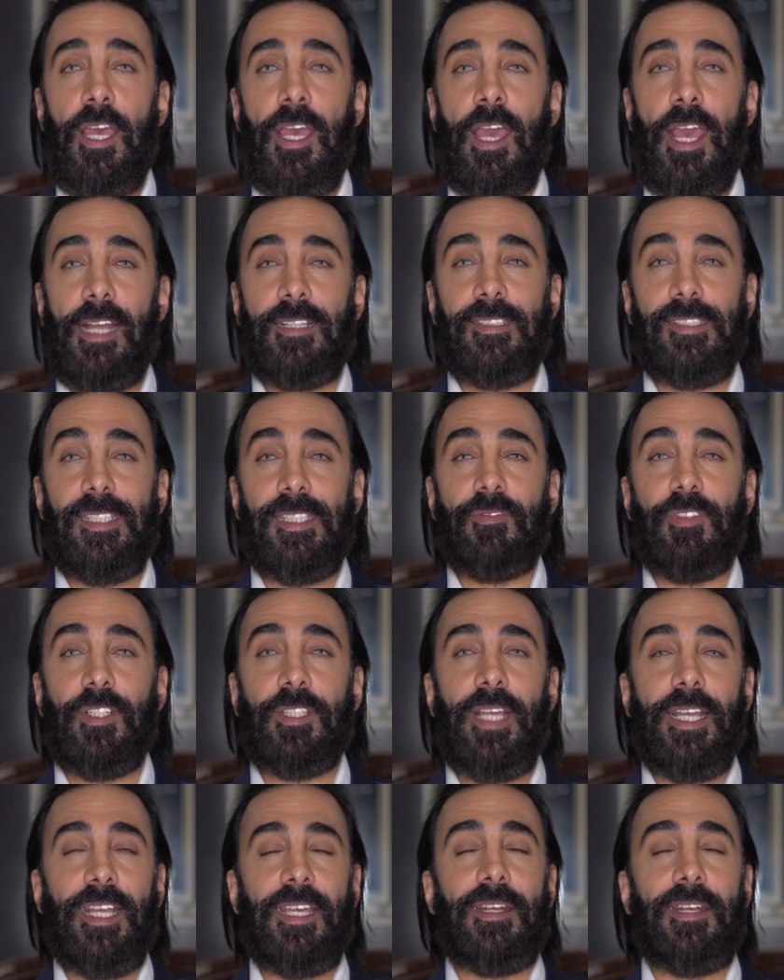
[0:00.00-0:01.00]
It's definitely
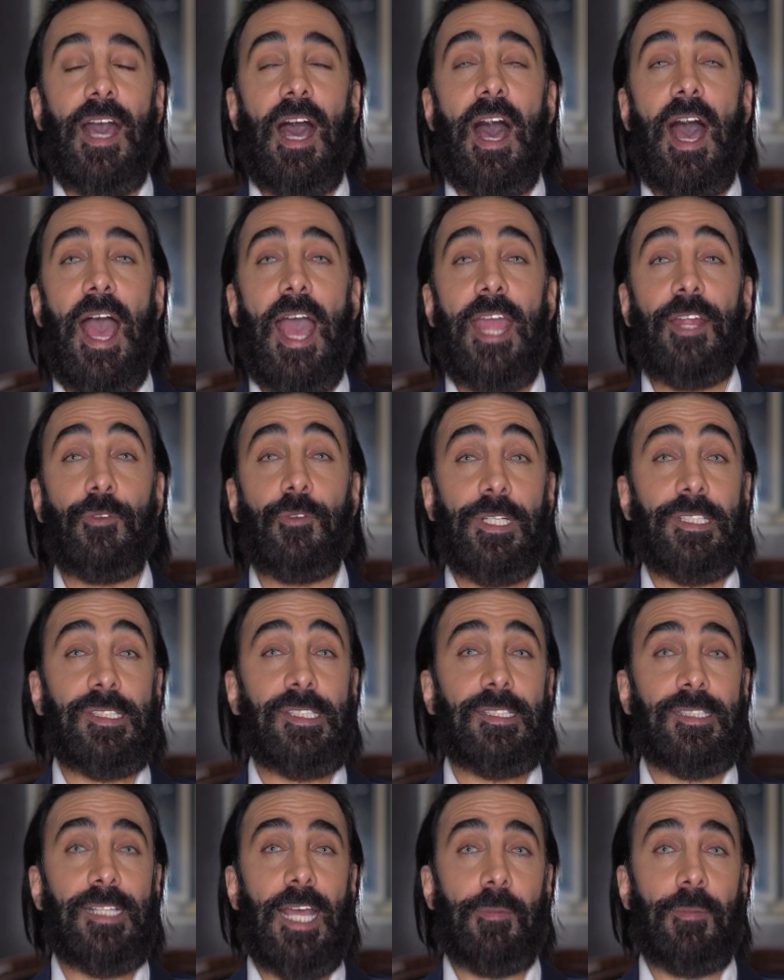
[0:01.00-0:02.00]
like an iris
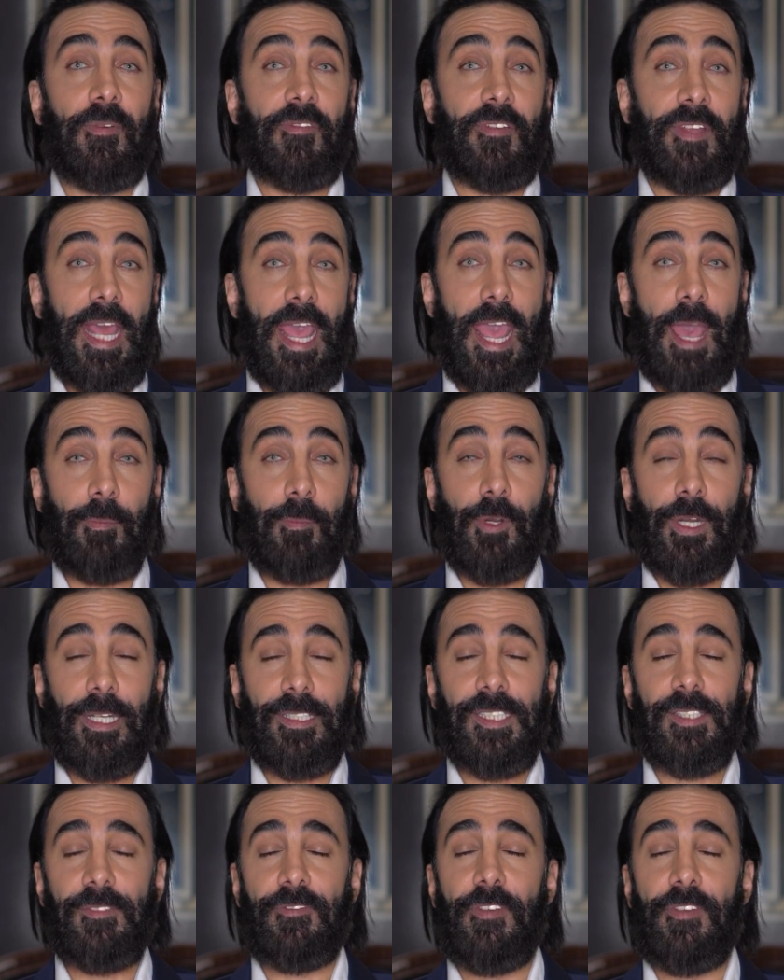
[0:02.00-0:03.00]
type of an amber.
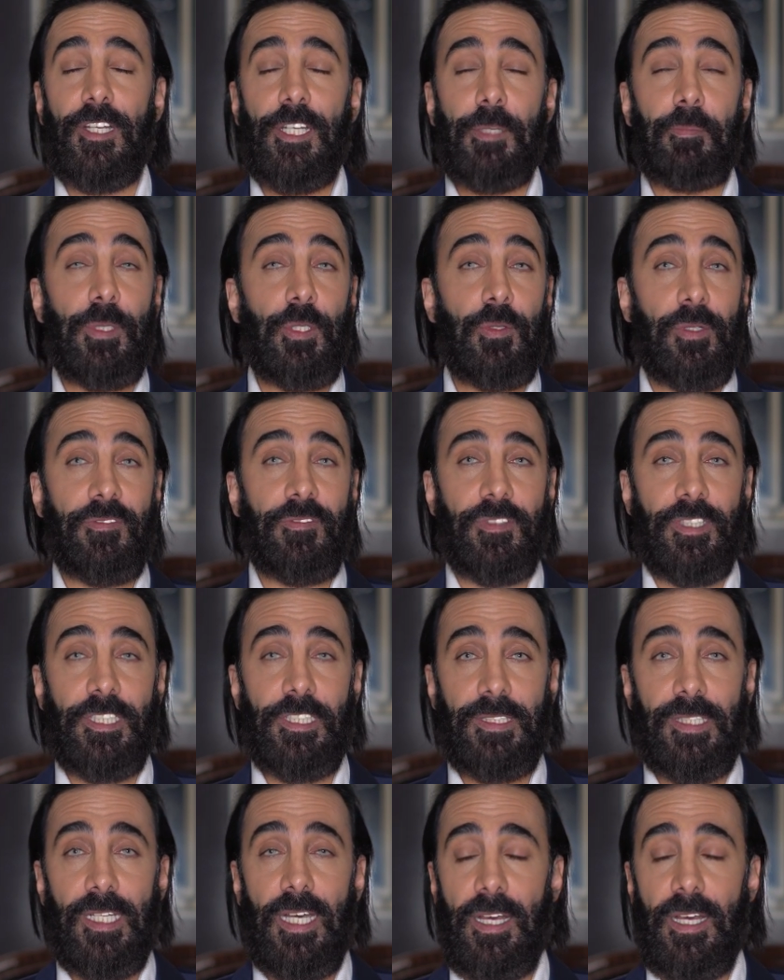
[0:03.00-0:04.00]
It's very beautifully
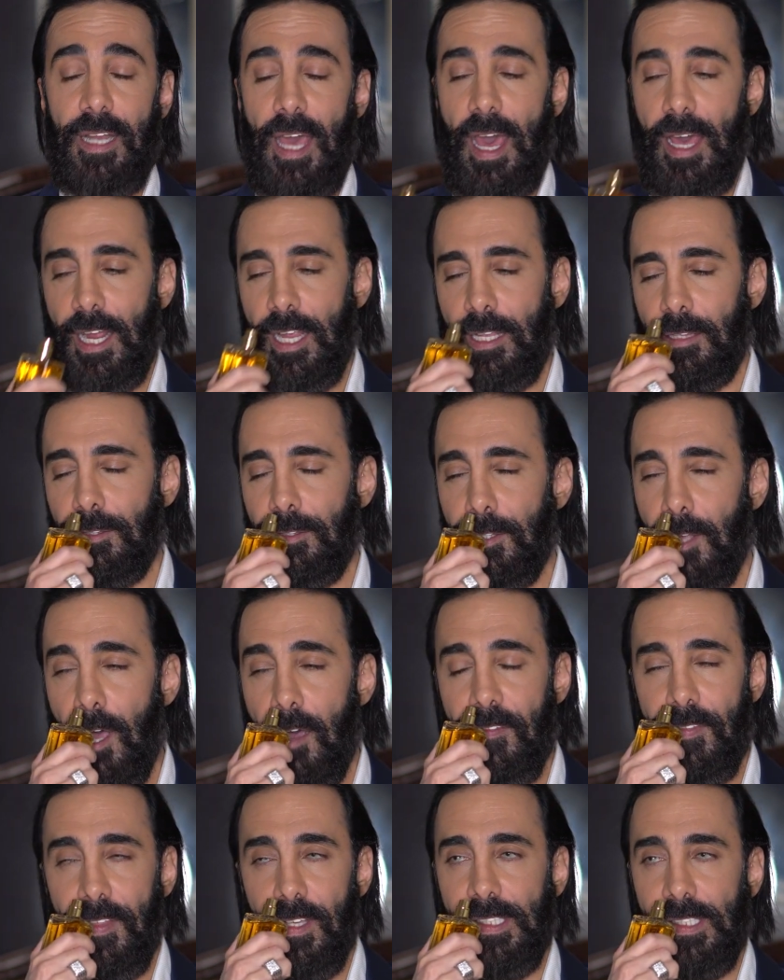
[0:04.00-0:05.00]
done, and I
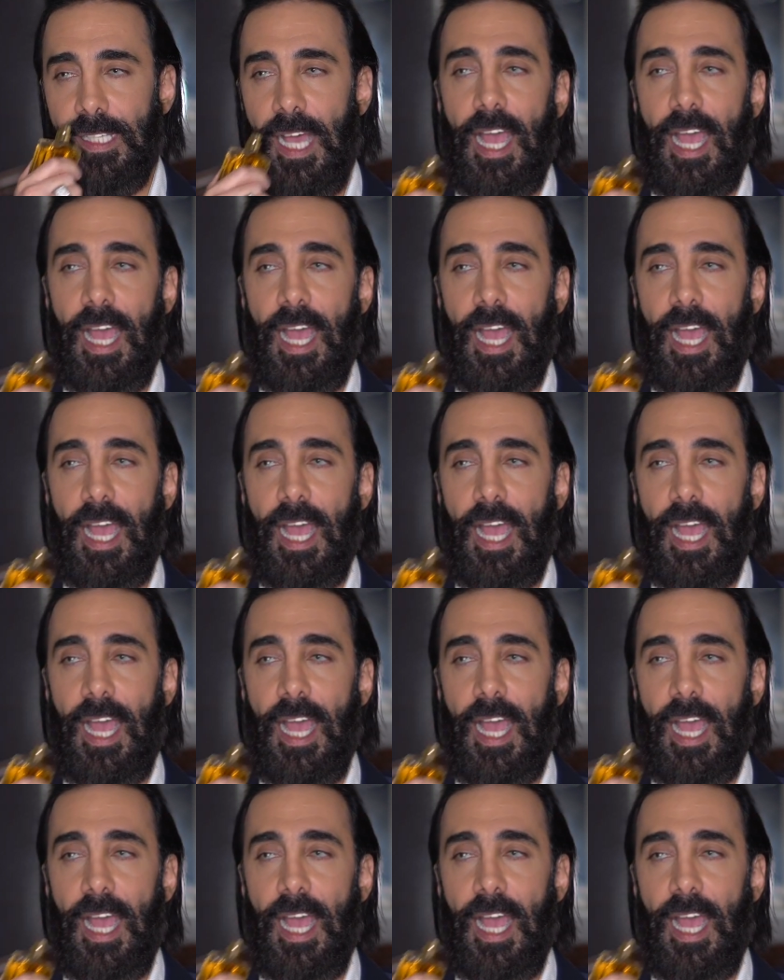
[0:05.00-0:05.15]
love this.